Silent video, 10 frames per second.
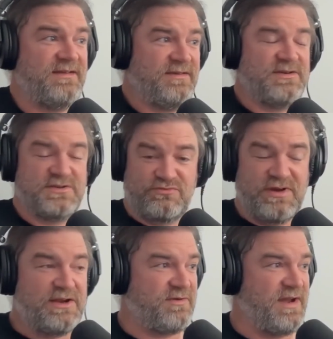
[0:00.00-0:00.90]
You just
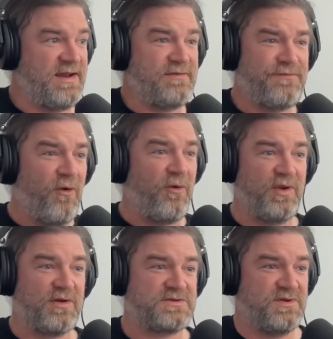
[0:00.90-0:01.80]
recreated 4
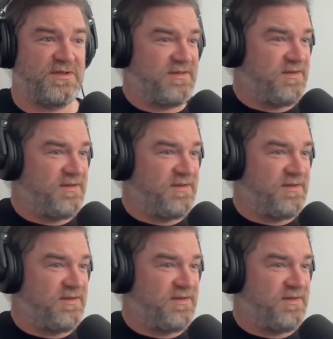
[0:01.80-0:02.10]
blocks worth.